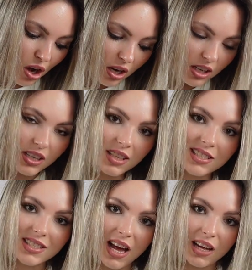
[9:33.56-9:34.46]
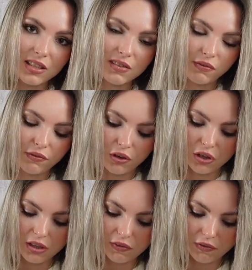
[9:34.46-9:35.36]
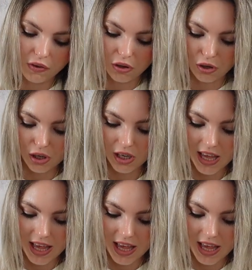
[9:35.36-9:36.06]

got it in size 34,